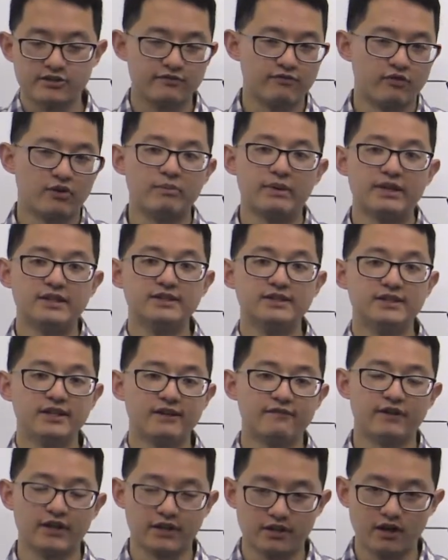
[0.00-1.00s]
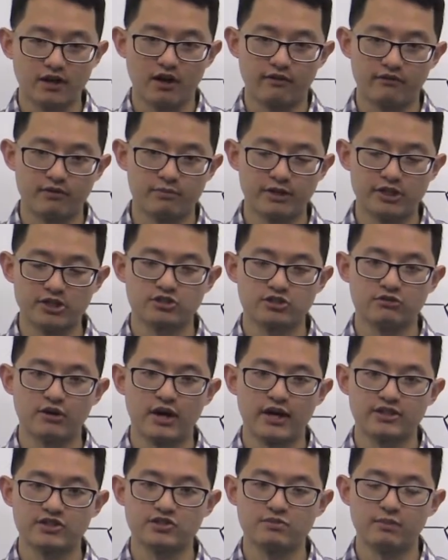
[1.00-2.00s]
to form a different conformational
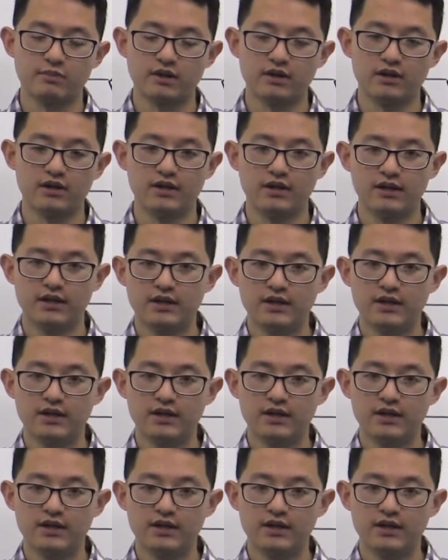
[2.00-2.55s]
isomer.